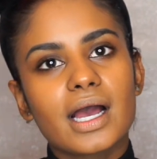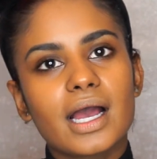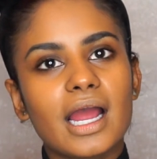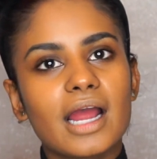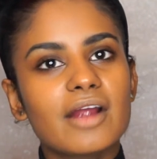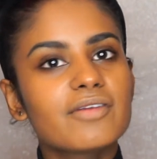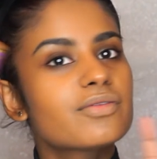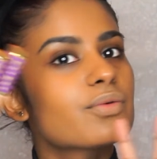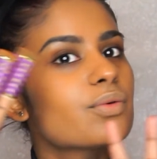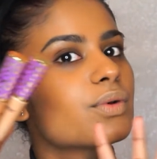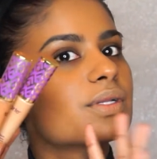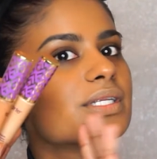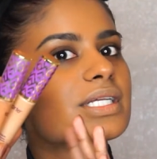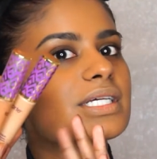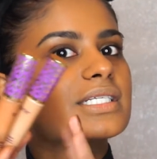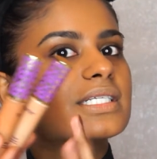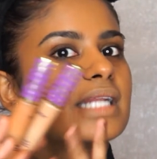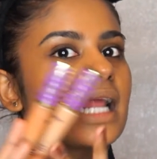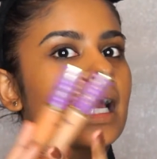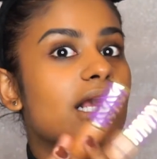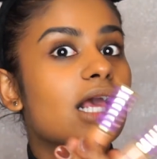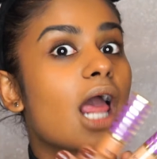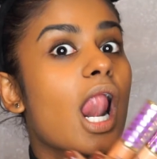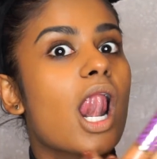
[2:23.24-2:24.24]
everyone is
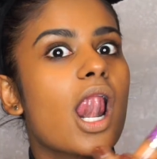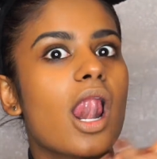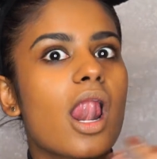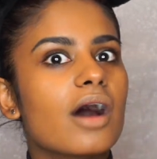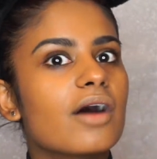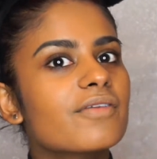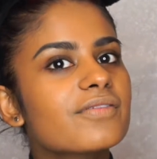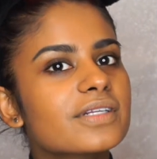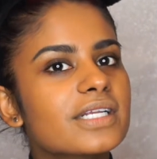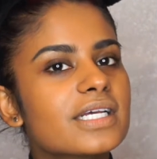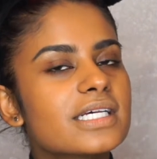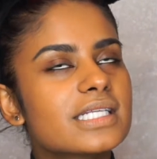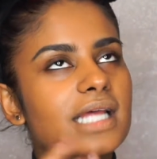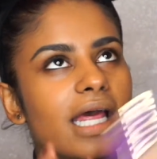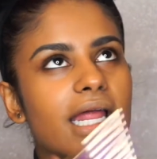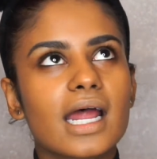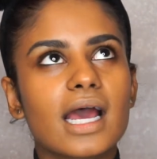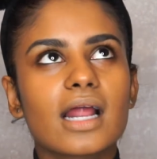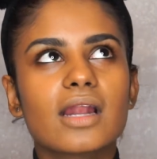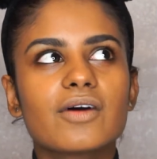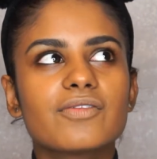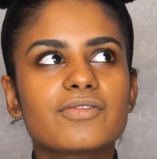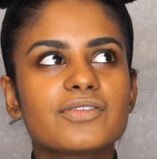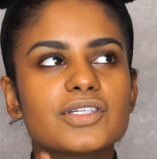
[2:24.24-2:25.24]
like loving this and
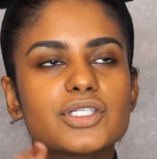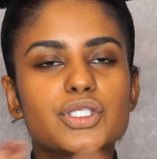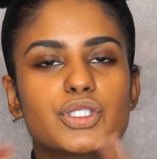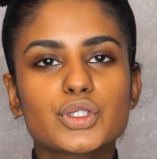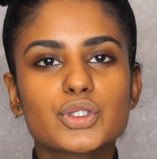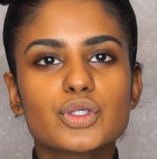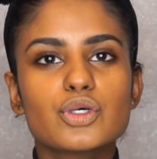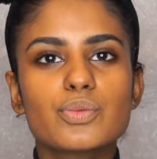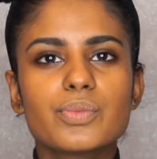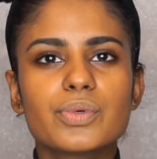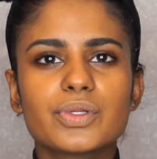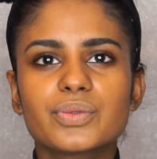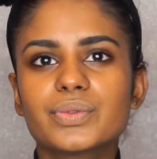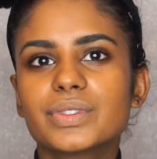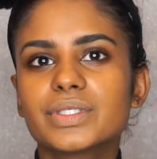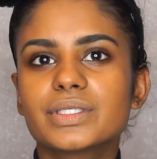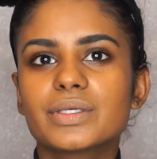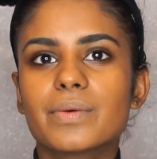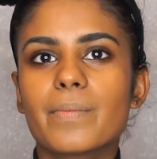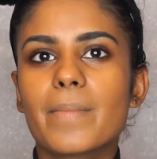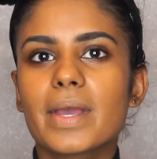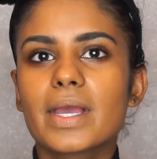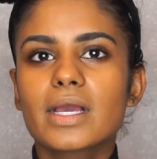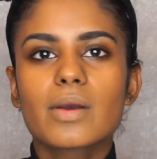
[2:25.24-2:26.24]
I love this too, but with
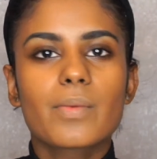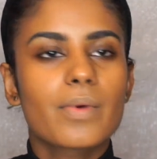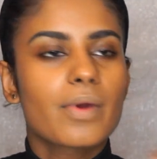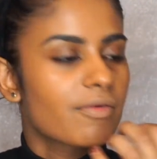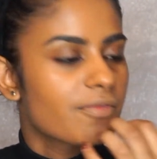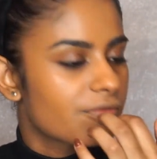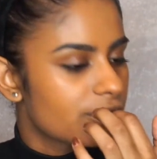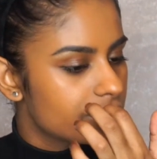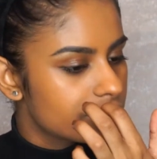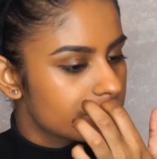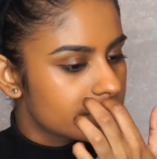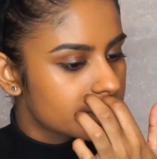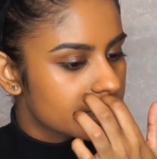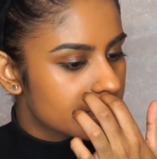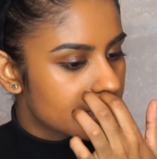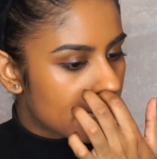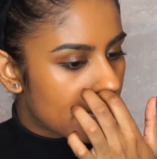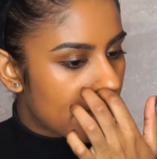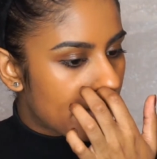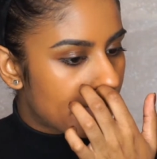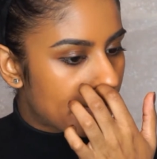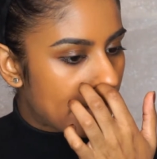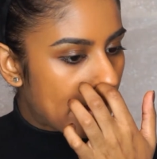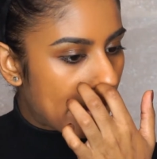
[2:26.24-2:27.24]
the Makeup Revolution
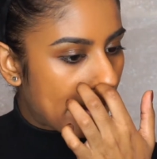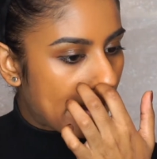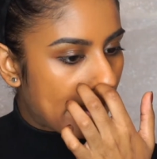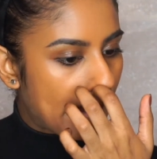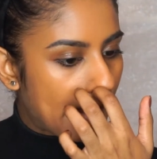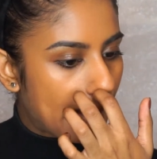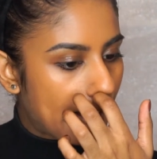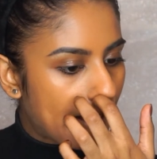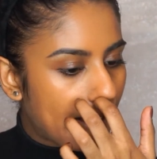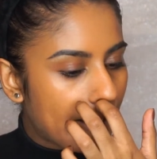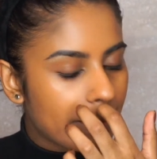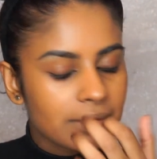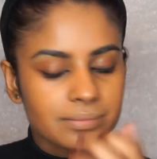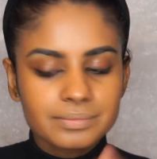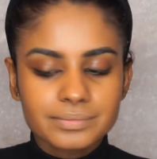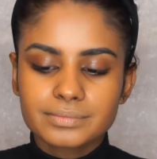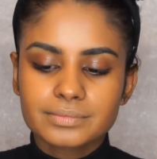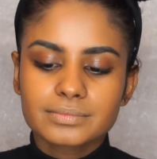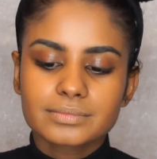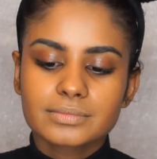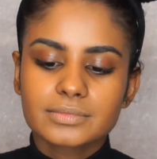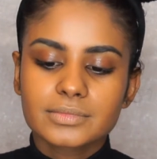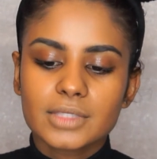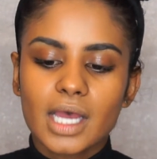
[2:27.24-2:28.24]
I'm like,
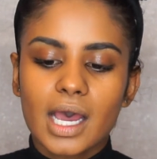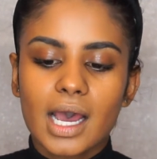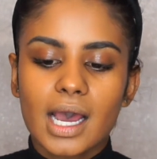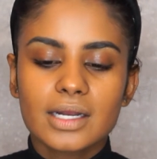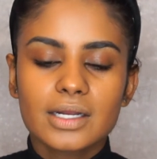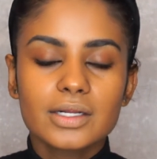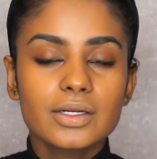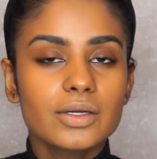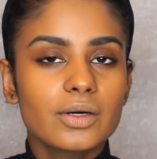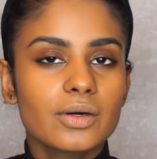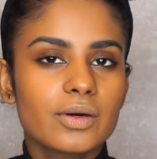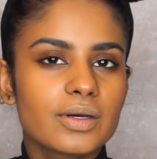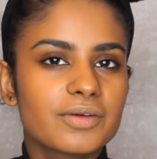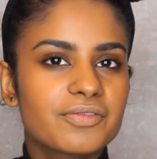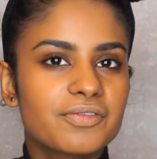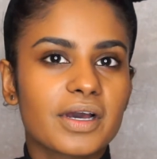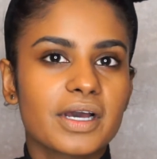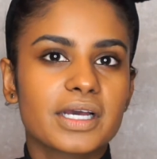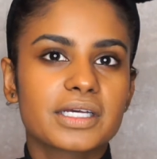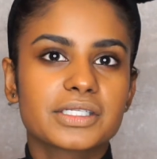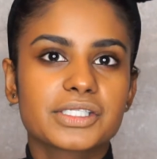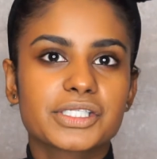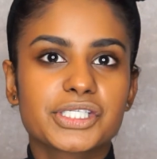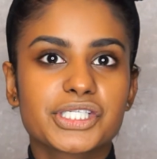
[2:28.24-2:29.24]
I don't know if
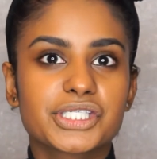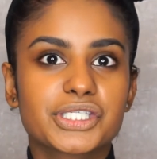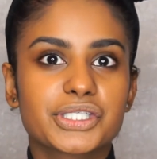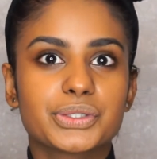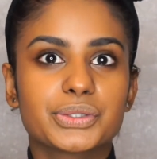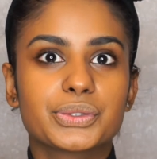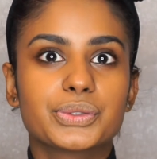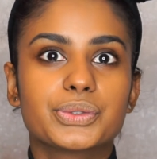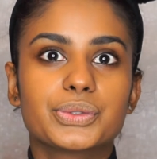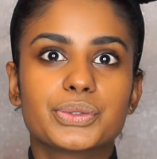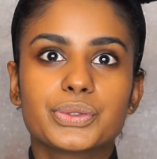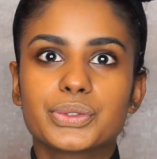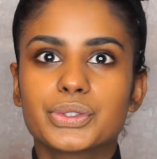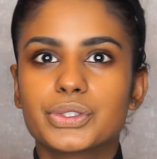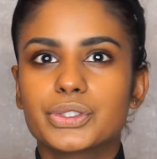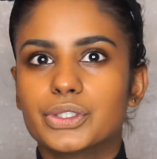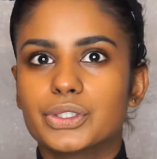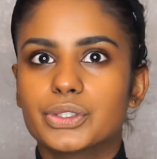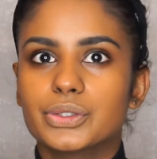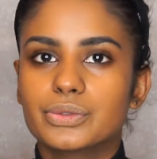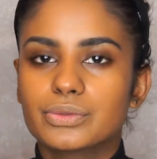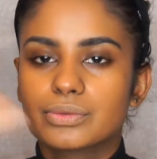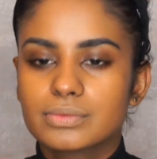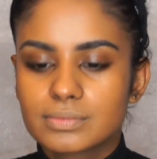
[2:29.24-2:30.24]
I still, you
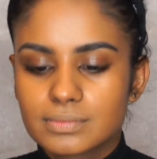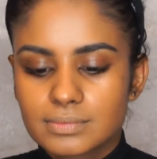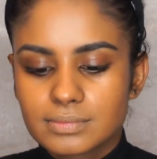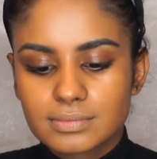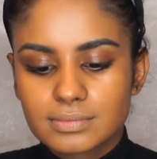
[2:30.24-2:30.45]
know,